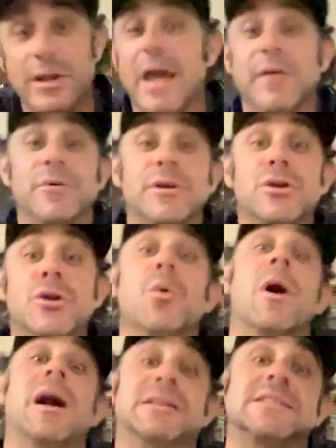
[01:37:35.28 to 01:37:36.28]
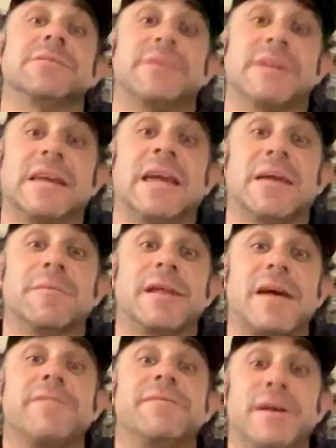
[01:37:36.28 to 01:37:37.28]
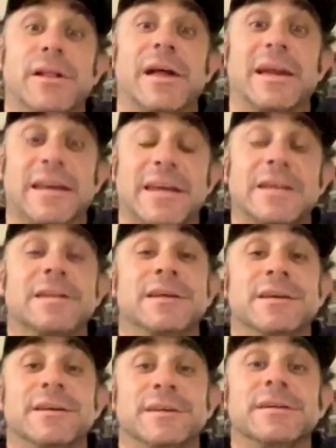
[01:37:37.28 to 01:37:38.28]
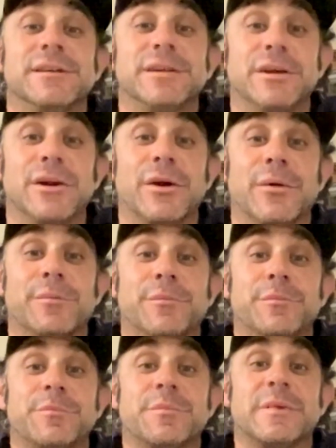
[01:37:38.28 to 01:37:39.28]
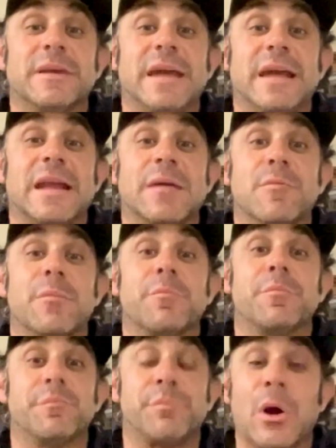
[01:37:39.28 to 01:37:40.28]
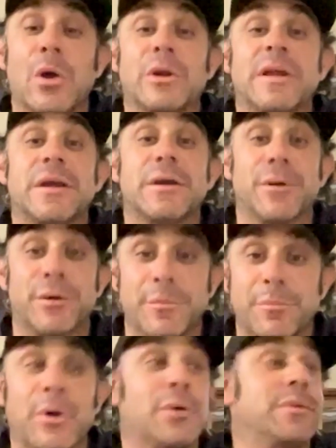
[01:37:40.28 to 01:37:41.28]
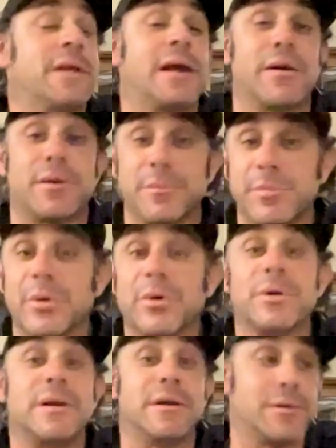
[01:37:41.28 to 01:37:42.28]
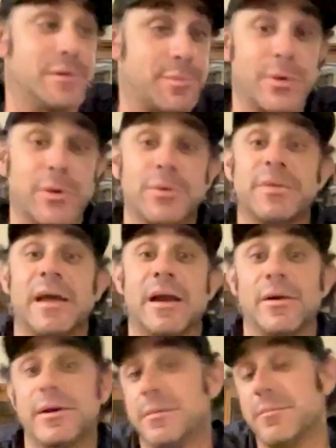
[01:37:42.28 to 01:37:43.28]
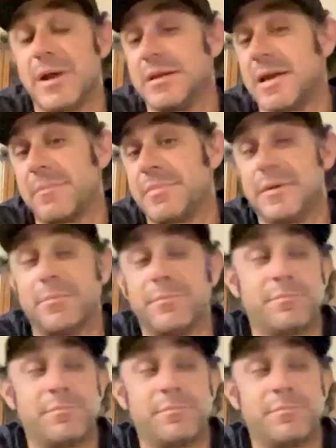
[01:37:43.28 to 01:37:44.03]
every nuance of the game that I feel like can, you know, get him a bird here and a bird there and a bird here and a bird there. And it might not be